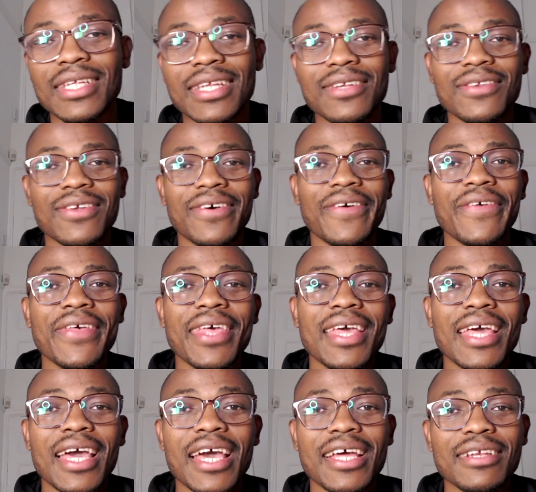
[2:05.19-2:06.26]
And, you know,
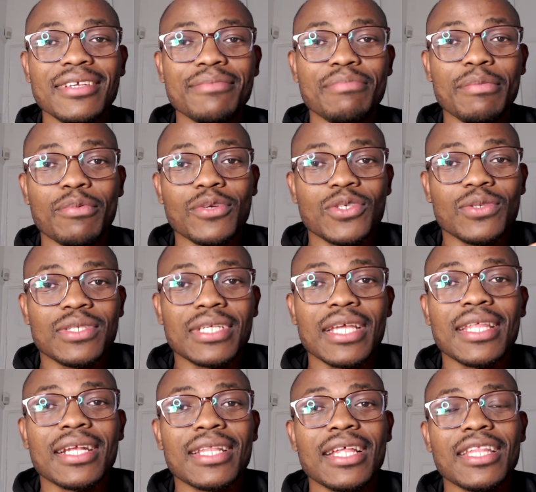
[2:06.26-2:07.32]
and people should say
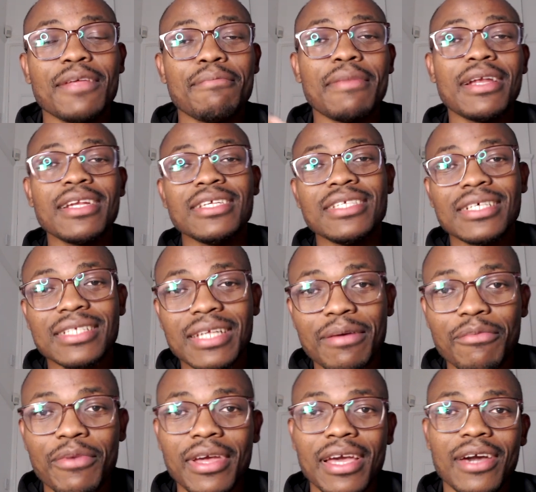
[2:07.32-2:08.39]
that they're the manager
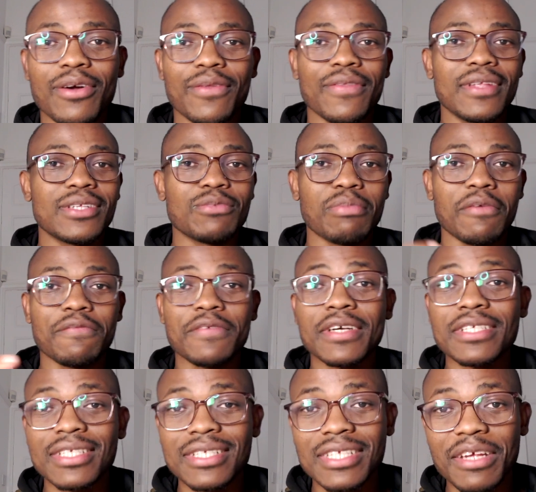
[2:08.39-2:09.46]
somewhere or the
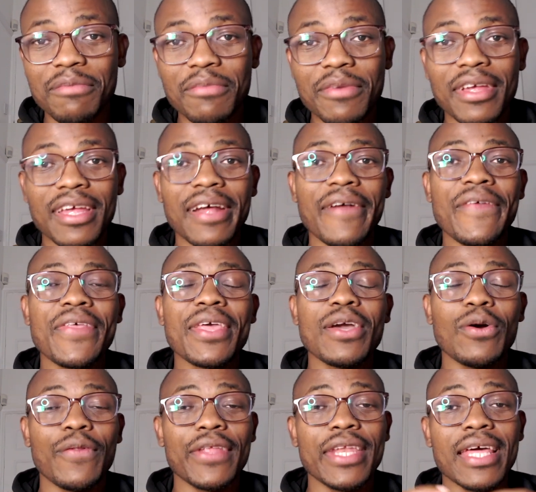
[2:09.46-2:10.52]
supervisor somewhere
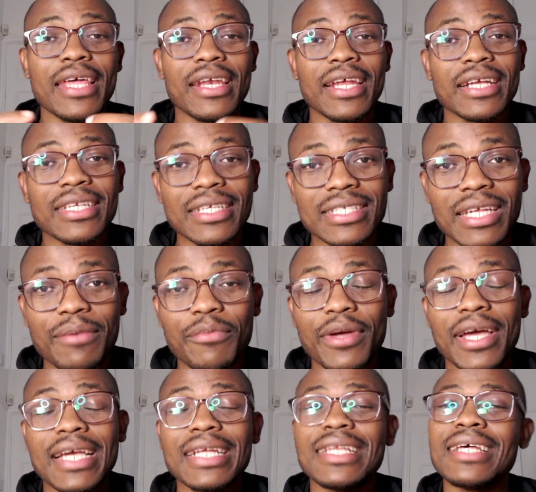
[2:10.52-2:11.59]
or the director
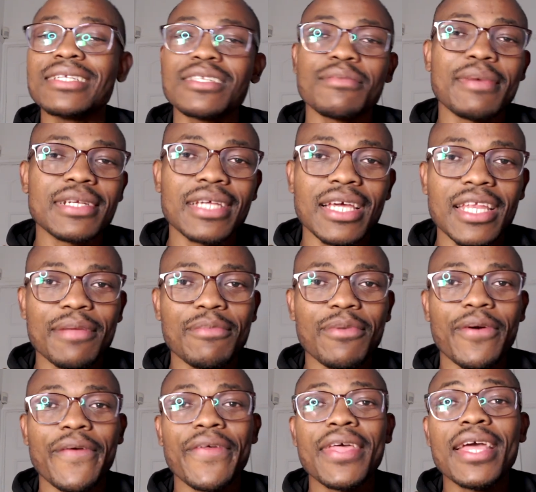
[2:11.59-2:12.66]
somewhere. It doesn't matter
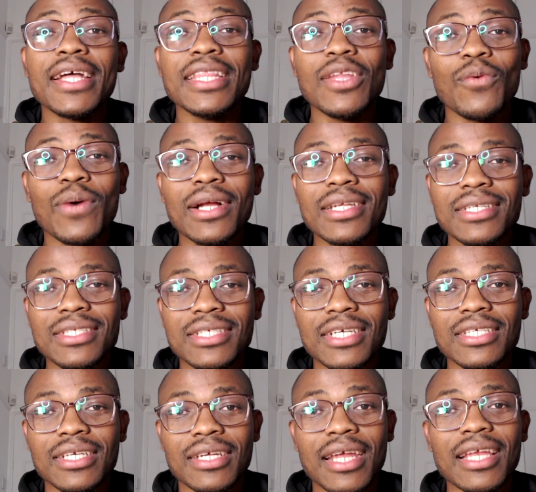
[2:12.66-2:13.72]
anymore. The world is
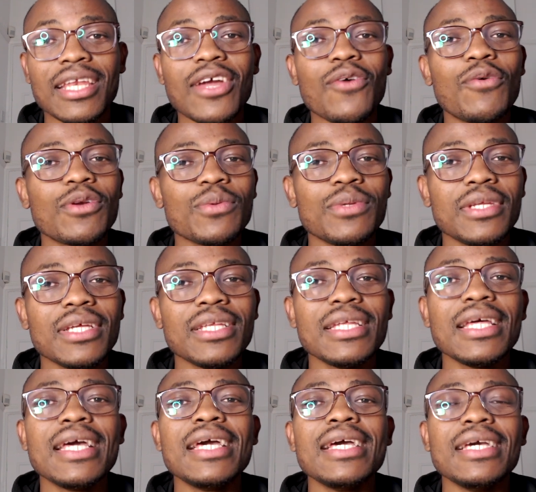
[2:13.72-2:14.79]
changing. Right now, what we need
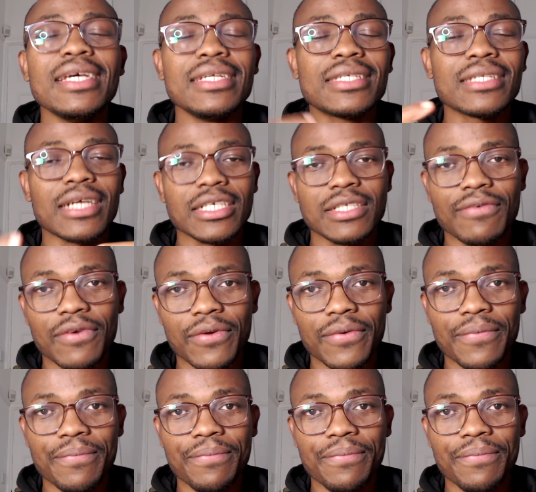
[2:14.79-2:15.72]
is cash flow.